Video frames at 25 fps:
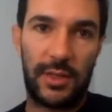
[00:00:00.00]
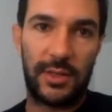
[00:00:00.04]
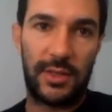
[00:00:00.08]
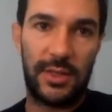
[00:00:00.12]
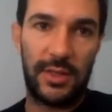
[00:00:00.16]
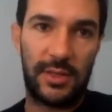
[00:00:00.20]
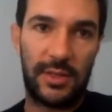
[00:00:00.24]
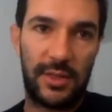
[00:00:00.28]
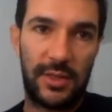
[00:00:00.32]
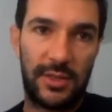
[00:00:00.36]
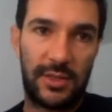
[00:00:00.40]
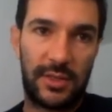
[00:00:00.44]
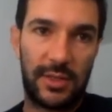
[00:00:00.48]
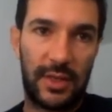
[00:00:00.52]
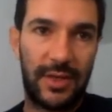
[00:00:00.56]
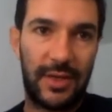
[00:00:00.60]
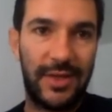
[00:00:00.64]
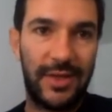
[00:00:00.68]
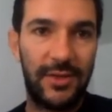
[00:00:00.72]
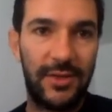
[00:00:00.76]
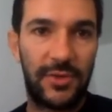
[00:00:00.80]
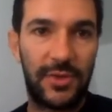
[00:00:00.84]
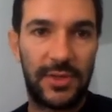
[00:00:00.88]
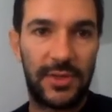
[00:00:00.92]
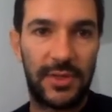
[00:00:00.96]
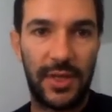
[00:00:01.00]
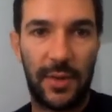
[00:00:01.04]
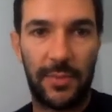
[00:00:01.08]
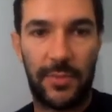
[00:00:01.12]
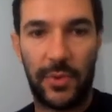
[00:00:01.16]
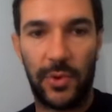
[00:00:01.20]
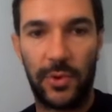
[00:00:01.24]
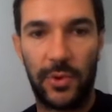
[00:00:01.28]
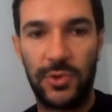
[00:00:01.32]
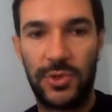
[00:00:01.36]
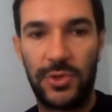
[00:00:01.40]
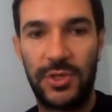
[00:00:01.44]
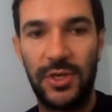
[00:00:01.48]
this is an interesting
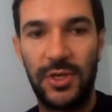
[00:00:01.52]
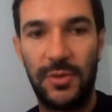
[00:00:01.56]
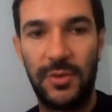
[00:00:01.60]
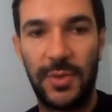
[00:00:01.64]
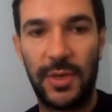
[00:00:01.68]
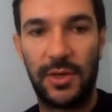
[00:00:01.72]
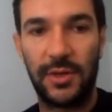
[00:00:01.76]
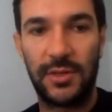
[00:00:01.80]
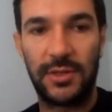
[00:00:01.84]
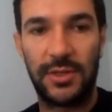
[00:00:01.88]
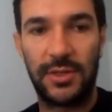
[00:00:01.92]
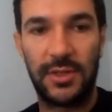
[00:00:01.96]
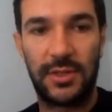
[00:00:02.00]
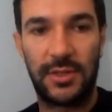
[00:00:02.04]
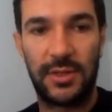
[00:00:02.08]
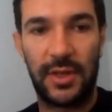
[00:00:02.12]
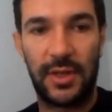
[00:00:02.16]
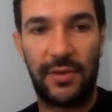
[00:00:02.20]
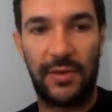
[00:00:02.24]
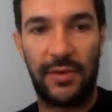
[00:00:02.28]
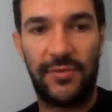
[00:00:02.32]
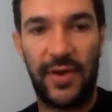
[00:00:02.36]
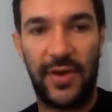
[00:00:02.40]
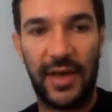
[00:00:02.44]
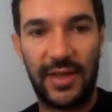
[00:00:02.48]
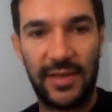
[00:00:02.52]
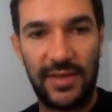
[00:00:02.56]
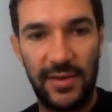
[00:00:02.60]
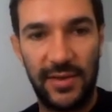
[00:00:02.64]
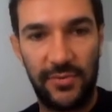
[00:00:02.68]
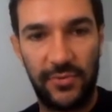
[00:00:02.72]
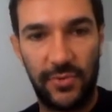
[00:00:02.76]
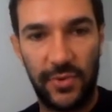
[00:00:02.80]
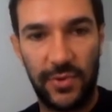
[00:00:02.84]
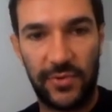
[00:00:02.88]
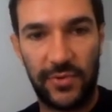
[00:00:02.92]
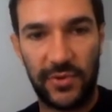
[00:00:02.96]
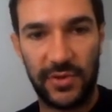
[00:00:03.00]
approach here because it's
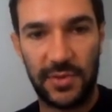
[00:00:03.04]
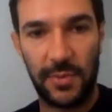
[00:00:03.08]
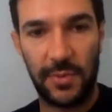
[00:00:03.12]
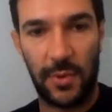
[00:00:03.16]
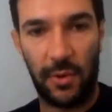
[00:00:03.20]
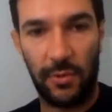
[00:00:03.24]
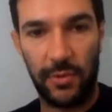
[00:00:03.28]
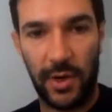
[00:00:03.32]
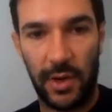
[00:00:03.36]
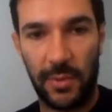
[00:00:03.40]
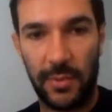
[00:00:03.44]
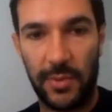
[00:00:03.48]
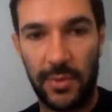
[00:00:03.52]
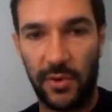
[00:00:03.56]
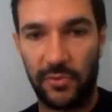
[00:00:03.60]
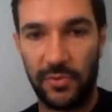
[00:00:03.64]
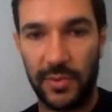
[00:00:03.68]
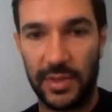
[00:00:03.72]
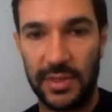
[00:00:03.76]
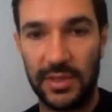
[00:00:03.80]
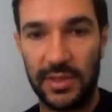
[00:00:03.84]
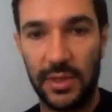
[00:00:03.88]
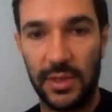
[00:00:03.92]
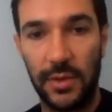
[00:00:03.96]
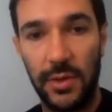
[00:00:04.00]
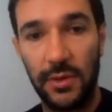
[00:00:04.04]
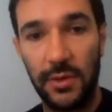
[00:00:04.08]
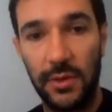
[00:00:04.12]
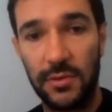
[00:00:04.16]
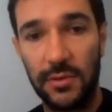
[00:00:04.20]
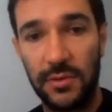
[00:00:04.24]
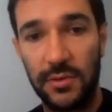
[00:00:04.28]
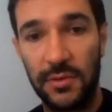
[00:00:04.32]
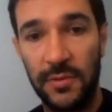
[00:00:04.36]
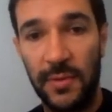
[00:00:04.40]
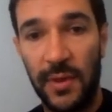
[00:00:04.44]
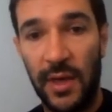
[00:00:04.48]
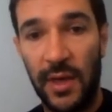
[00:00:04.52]
effective with a small number of
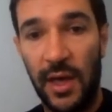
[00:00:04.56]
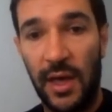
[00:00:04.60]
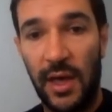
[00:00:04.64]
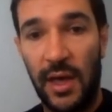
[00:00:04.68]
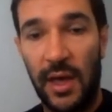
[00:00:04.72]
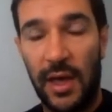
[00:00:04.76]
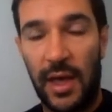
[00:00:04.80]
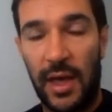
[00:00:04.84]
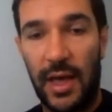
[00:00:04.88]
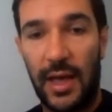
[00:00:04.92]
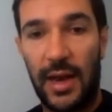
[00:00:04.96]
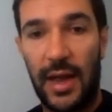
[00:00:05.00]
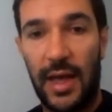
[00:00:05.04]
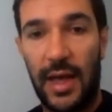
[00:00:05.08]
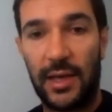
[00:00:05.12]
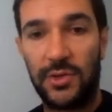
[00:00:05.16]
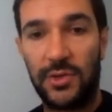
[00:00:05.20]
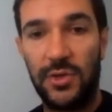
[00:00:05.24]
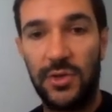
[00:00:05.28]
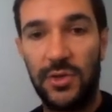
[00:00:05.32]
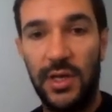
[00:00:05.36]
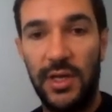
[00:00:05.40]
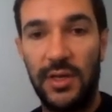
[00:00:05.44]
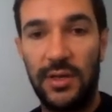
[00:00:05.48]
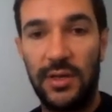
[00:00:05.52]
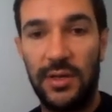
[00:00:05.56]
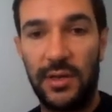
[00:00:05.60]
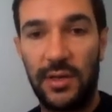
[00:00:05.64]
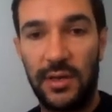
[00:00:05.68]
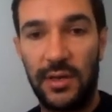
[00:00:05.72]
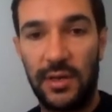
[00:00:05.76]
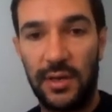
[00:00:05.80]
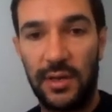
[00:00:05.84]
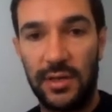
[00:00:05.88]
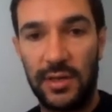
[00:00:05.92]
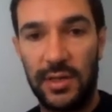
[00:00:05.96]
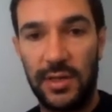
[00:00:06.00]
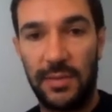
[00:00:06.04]
materials. And actually,
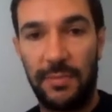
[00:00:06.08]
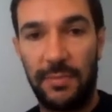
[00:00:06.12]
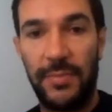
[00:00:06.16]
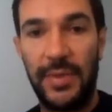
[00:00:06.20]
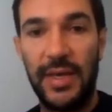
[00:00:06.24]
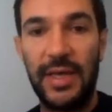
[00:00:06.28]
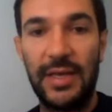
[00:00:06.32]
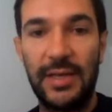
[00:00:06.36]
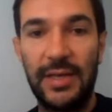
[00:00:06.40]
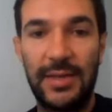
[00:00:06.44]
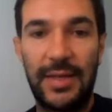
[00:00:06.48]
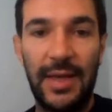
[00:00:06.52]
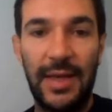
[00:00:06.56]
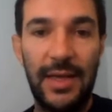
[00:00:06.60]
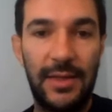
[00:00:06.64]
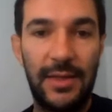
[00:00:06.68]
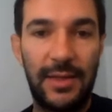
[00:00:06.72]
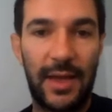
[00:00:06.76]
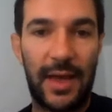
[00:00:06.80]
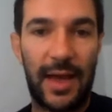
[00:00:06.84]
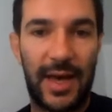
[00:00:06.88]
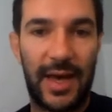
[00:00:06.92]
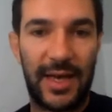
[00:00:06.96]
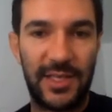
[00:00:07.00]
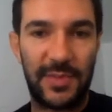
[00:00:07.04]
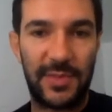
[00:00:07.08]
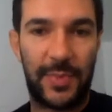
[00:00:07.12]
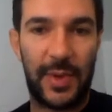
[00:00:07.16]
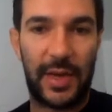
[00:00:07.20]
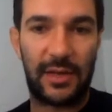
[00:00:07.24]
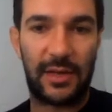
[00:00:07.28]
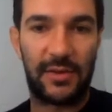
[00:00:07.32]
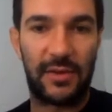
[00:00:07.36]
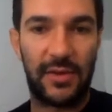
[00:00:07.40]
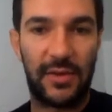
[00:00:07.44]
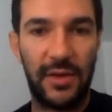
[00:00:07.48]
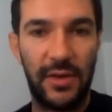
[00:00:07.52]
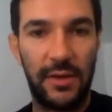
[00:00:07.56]
the big data
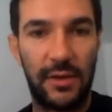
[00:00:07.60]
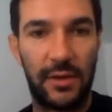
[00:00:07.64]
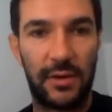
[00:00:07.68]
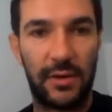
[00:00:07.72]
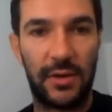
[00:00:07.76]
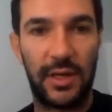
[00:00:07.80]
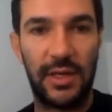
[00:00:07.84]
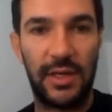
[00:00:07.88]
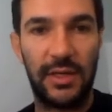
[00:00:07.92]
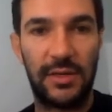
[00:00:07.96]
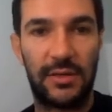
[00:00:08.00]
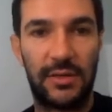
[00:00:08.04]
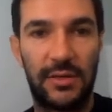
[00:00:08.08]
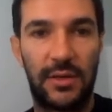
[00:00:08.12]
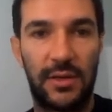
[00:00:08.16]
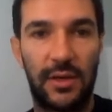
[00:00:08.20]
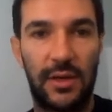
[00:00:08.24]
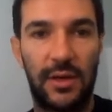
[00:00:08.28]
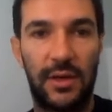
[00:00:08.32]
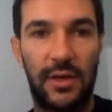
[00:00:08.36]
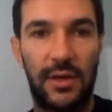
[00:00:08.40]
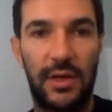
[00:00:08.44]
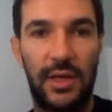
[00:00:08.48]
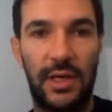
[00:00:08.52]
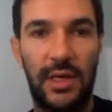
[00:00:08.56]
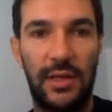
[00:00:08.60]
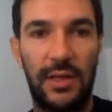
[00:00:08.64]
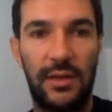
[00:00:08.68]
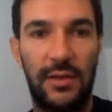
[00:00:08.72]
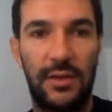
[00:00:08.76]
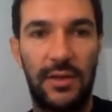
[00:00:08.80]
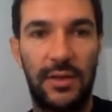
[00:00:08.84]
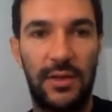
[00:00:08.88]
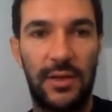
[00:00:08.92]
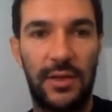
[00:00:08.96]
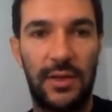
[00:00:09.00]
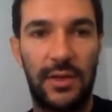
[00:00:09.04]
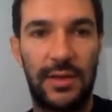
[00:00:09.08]
aspect here is in
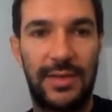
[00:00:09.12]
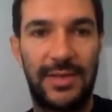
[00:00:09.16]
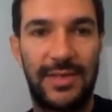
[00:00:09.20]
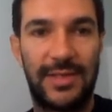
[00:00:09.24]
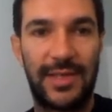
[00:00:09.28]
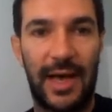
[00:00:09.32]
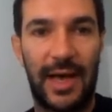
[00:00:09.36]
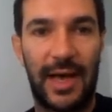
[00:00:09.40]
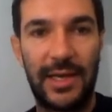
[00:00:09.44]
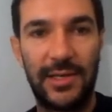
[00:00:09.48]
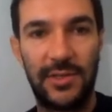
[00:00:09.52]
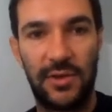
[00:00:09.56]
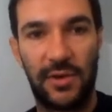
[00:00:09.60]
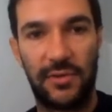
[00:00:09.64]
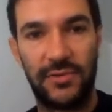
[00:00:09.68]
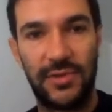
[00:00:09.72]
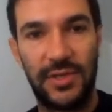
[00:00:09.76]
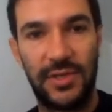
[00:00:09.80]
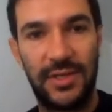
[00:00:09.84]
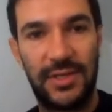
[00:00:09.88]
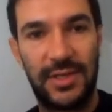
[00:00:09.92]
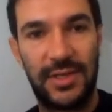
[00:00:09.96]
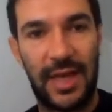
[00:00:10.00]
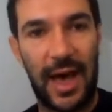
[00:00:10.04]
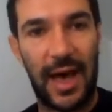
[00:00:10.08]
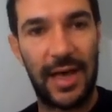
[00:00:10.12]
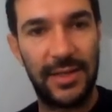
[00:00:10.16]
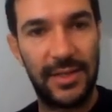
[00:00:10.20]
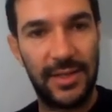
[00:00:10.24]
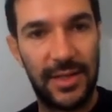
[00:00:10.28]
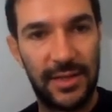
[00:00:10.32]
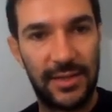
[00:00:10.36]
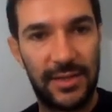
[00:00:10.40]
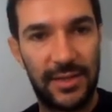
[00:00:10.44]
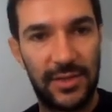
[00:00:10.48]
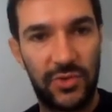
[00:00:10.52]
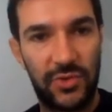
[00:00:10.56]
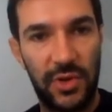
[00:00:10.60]
the size of this
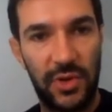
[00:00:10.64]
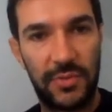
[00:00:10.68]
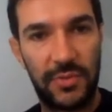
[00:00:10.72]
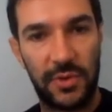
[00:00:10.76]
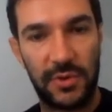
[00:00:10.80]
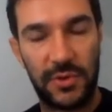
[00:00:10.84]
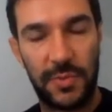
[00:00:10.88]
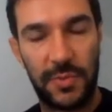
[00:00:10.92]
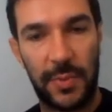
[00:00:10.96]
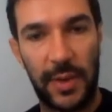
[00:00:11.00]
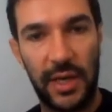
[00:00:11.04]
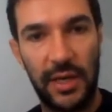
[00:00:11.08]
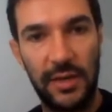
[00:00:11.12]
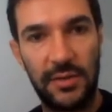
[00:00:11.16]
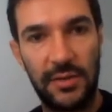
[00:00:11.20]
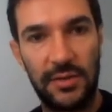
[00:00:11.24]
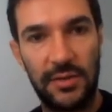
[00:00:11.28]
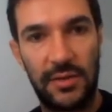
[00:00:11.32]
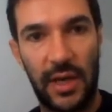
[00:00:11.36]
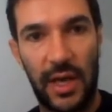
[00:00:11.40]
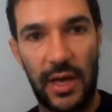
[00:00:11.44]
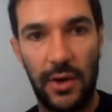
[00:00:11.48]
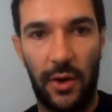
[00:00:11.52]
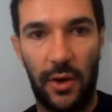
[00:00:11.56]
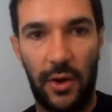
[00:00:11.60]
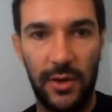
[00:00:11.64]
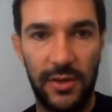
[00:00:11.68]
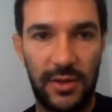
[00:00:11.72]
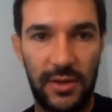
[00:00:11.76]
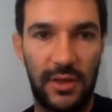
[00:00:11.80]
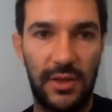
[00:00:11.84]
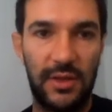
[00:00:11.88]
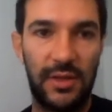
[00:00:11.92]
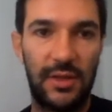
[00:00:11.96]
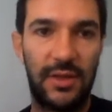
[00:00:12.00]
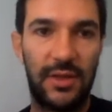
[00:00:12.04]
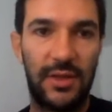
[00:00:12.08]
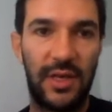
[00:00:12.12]
candidate descriptor space and not
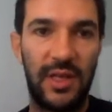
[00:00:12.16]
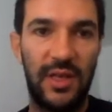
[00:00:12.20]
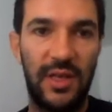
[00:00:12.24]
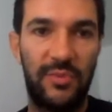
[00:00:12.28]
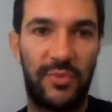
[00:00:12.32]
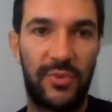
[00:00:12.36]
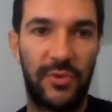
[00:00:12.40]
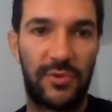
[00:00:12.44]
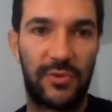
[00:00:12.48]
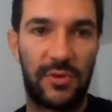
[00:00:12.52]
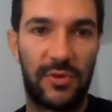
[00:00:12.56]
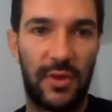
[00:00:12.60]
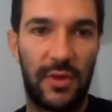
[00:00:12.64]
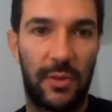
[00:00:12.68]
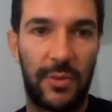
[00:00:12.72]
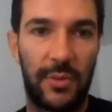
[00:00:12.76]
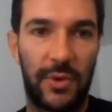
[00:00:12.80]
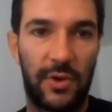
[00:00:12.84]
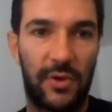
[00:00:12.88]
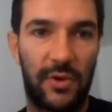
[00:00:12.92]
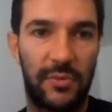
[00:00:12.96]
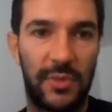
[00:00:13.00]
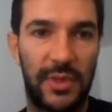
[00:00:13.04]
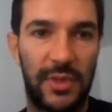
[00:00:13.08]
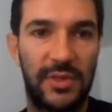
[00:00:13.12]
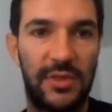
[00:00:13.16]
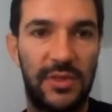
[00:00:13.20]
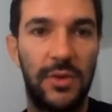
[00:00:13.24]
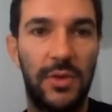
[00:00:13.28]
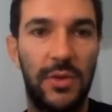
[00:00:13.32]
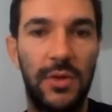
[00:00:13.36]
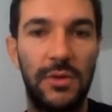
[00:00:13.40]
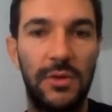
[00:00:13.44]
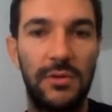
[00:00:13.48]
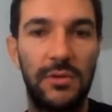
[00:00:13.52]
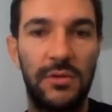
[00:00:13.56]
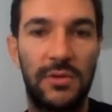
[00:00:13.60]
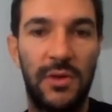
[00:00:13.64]
in the input number of
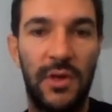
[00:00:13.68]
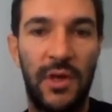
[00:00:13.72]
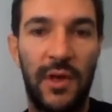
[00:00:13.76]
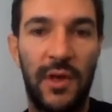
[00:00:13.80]
materials.